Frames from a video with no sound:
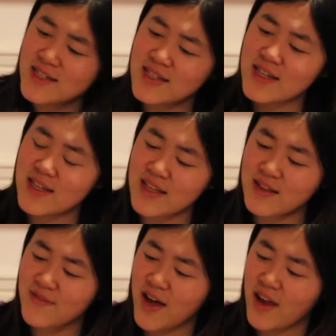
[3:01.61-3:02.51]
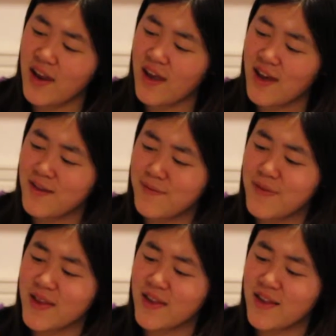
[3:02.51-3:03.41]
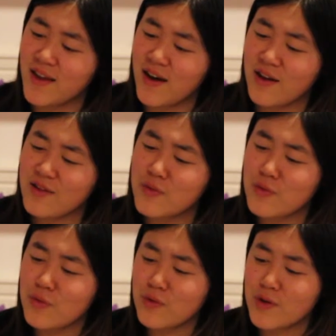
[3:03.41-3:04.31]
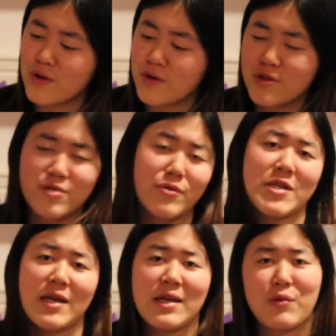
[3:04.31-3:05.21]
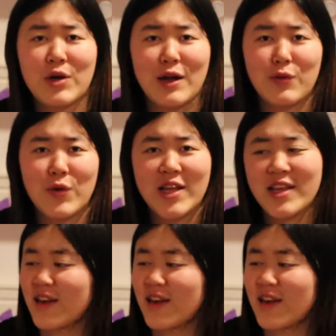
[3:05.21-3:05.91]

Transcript: she can even be a cool ruler, or she will be dead within a week.